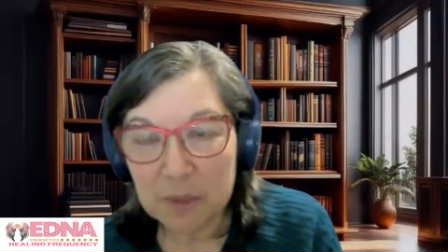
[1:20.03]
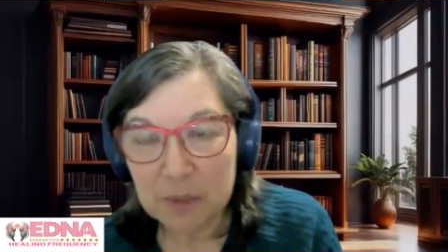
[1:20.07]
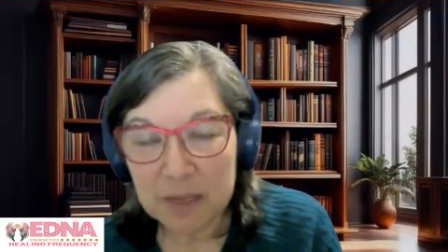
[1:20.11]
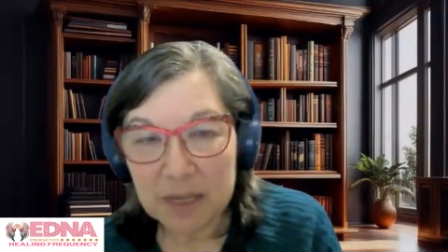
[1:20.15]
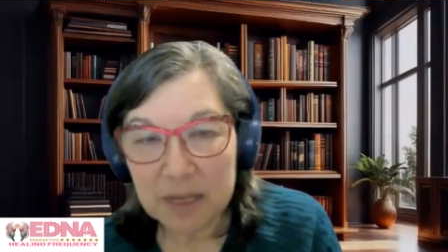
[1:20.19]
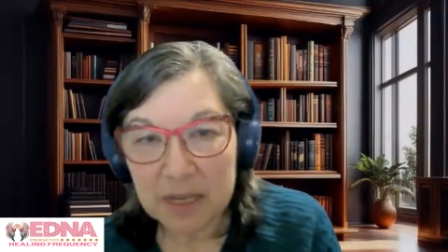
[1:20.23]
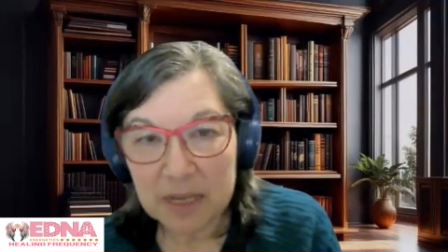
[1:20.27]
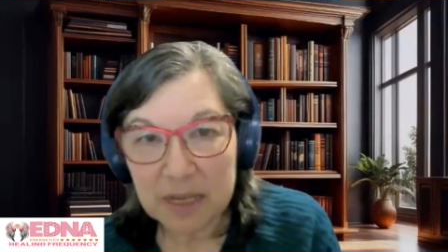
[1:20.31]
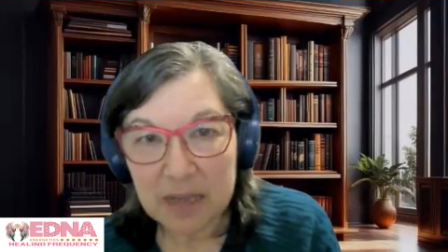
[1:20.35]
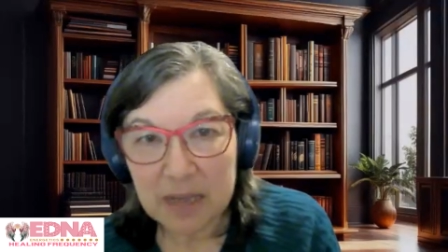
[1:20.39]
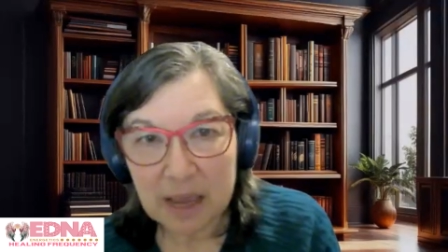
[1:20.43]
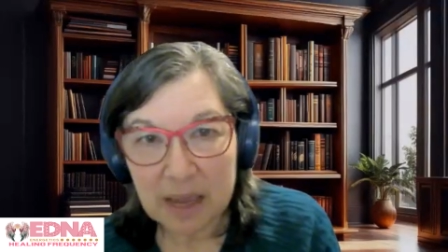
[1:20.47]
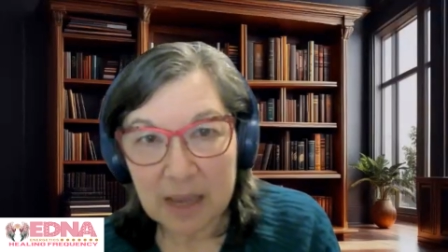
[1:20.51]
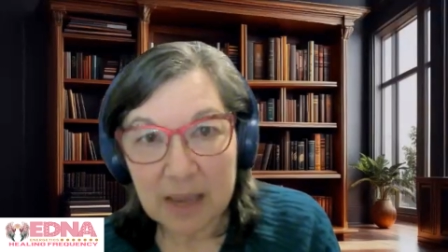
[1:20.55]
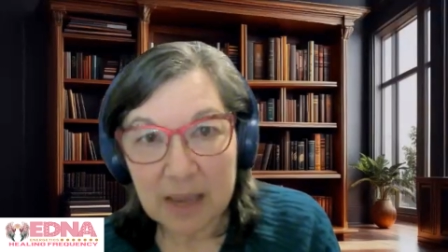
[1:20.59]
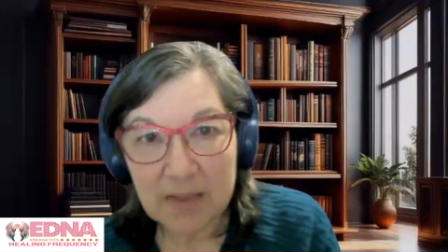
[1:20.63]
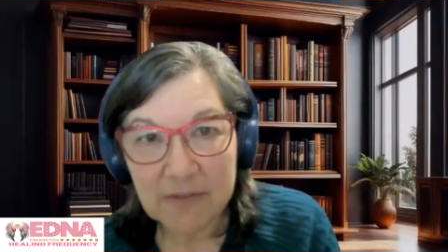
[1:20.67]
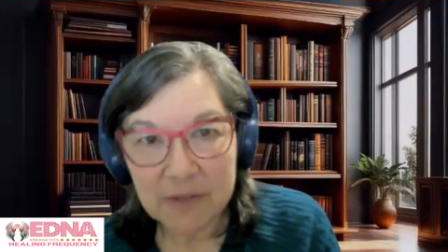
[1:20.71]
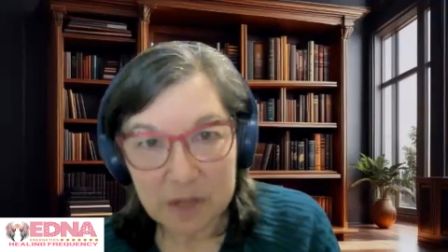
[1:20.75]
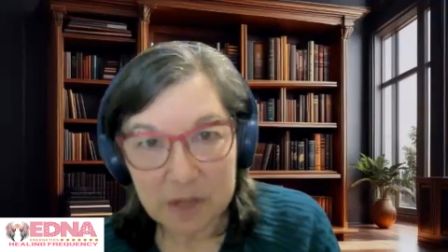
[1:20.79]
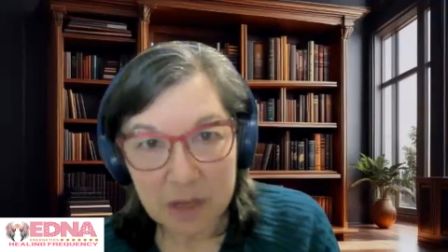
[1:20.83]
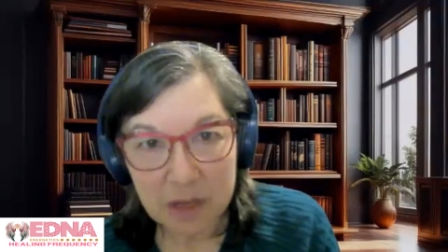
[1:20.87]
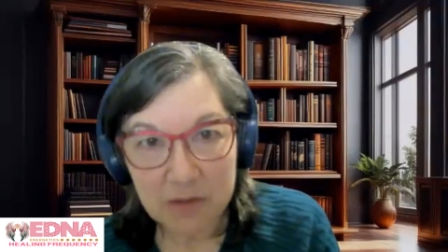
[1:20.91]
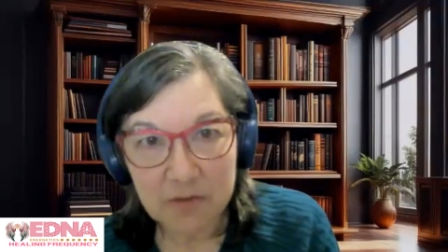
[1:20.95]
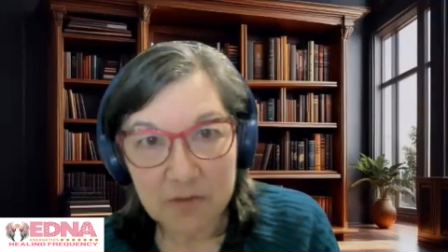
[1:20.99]
many
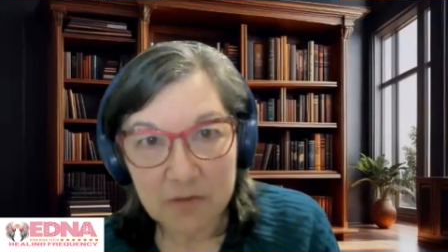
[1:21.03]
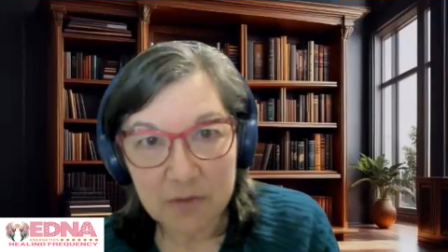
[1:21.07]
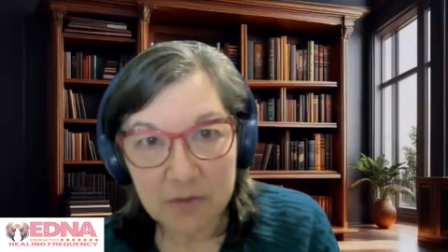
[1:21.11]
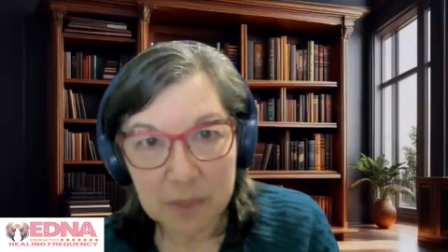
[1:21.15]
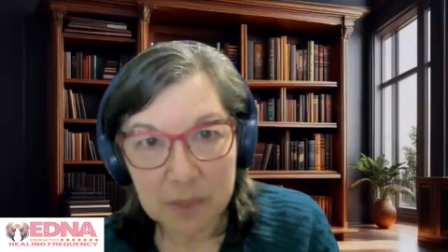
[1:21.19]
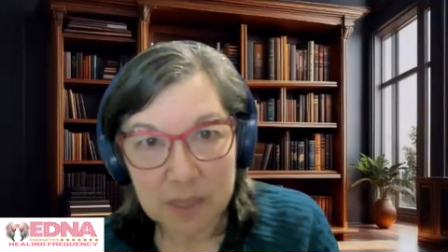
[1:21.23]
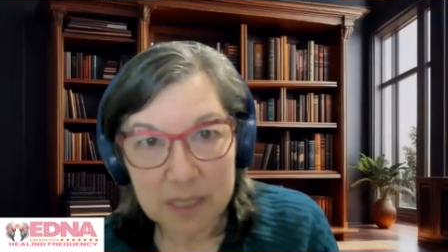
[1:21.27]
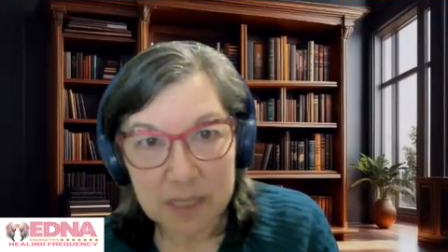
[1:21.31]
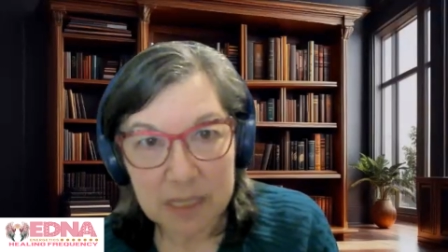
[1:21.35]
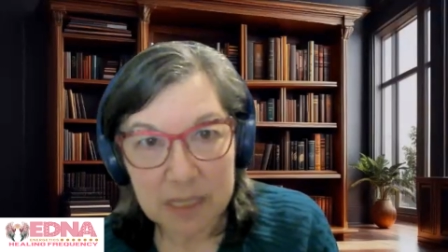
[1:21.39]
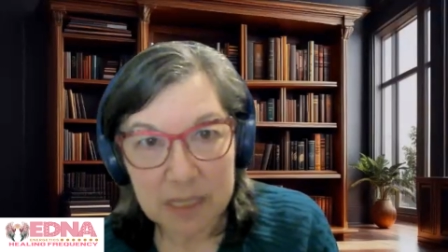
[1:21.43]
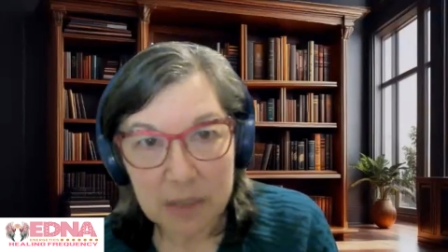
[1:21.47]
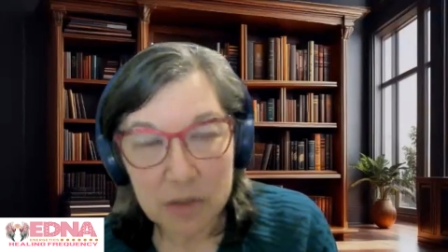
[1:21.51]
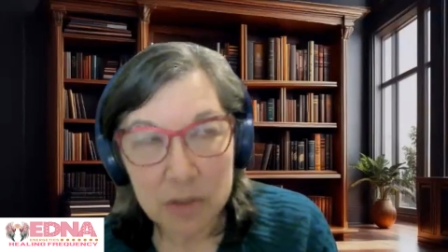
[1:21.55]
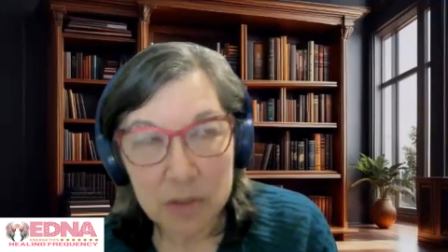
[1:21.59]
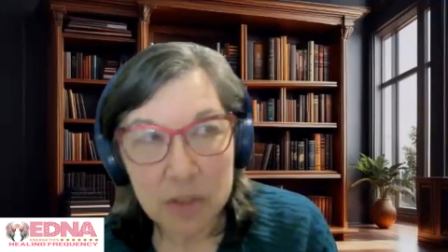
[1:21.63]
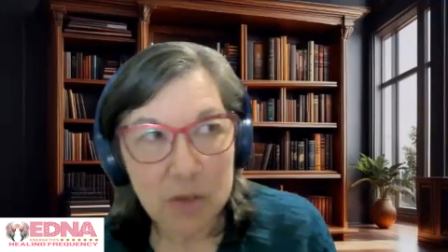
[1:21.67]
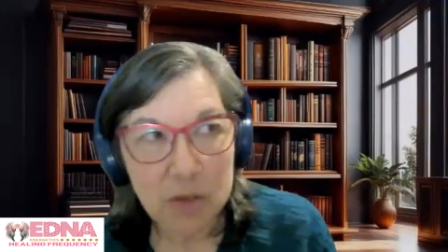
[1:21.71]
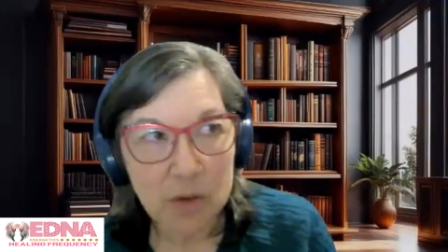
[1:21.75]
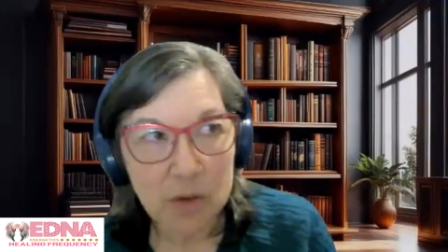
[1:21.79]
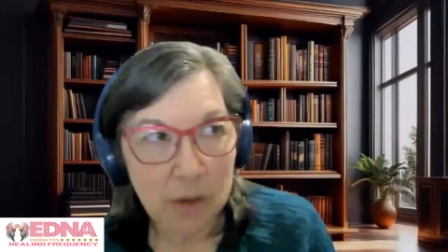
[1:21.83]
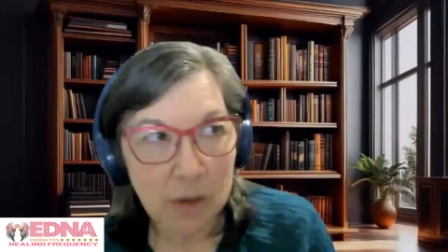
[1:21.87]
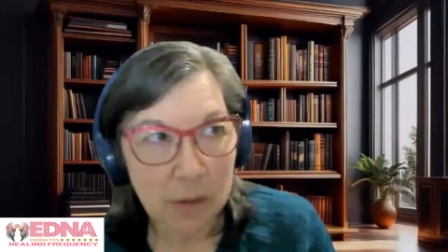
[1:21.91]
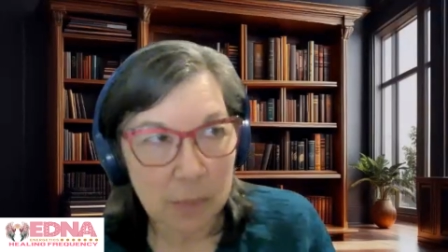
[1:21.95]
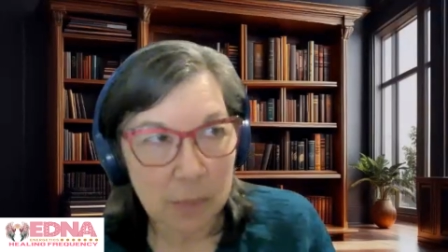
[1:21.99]

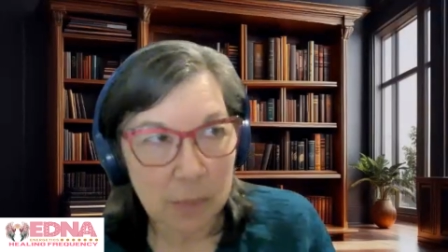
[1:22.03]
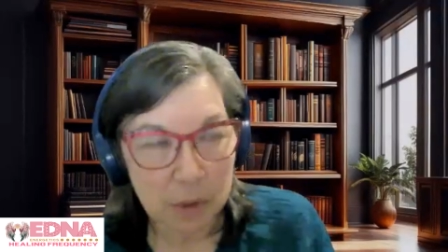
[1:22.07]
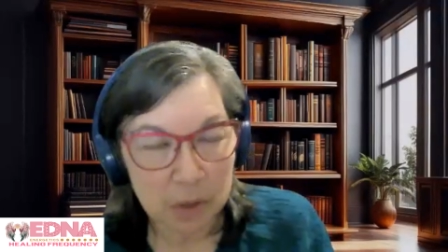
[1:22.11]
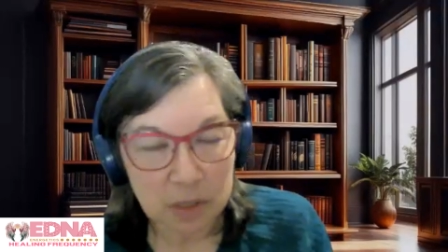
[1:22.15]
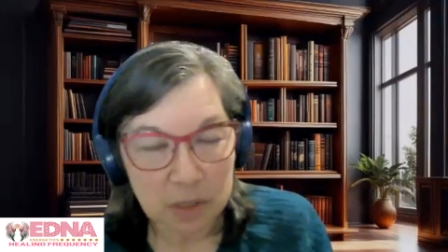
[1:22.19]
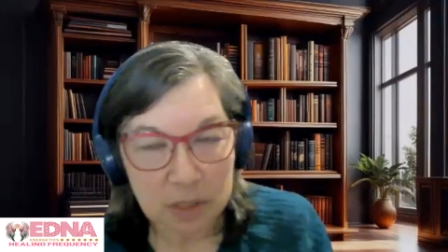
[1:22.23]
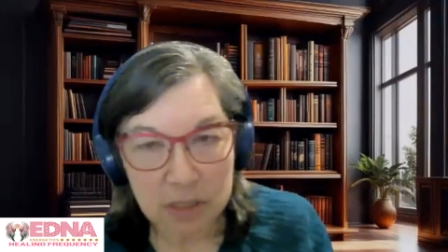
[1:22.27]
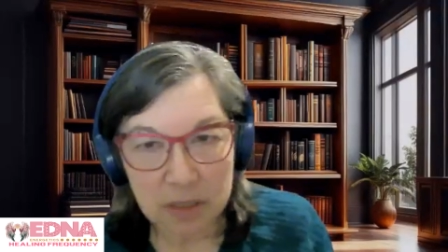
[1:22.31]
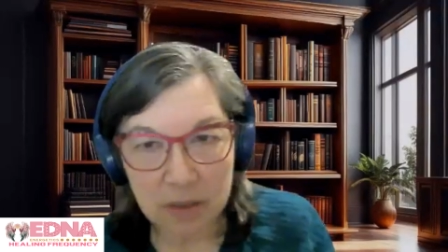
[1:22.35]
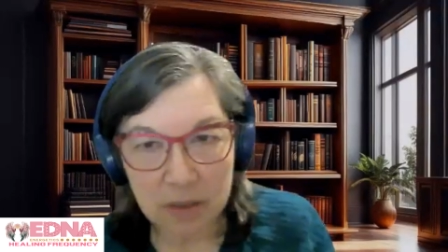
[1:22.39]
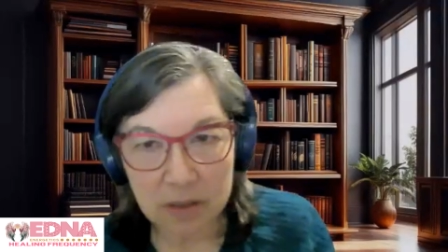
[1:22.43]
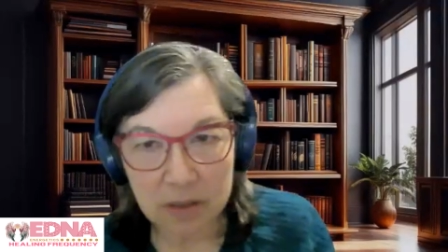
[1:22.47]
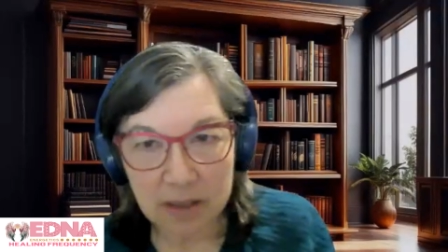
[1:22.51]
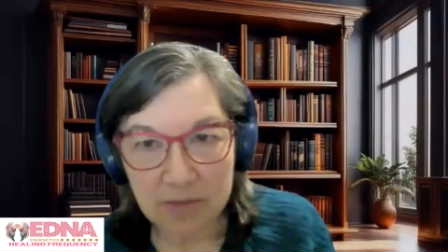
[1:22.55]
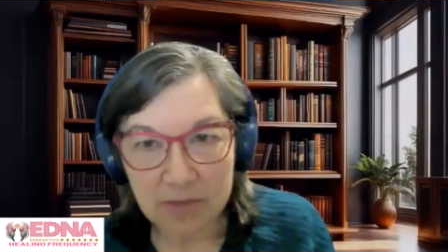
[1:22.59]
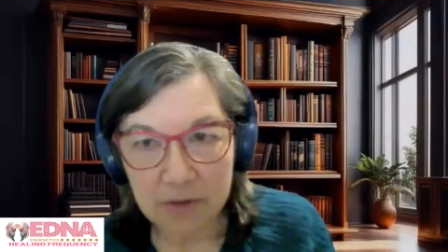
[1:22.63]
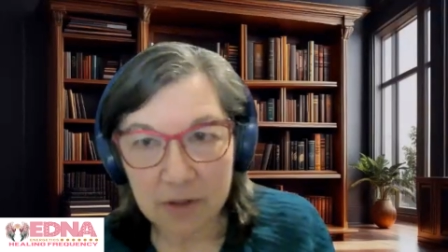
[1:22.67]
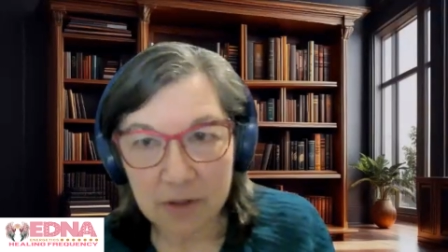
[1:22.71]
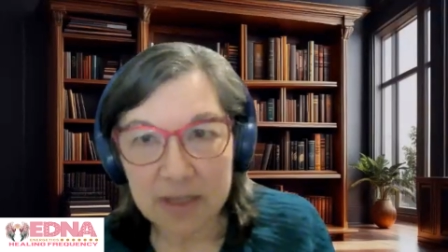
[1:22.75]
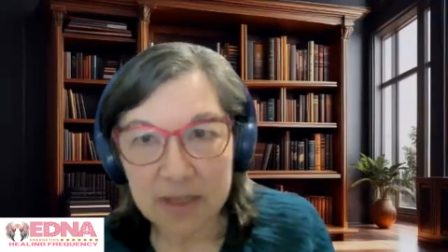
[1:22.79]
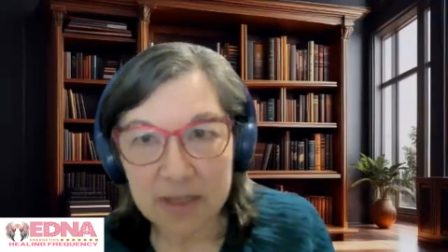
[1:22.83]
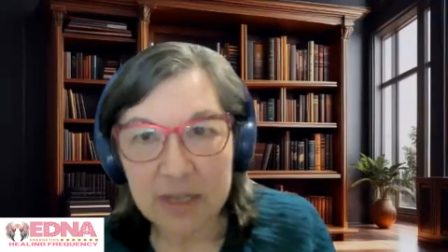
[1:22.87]
years on a personal level.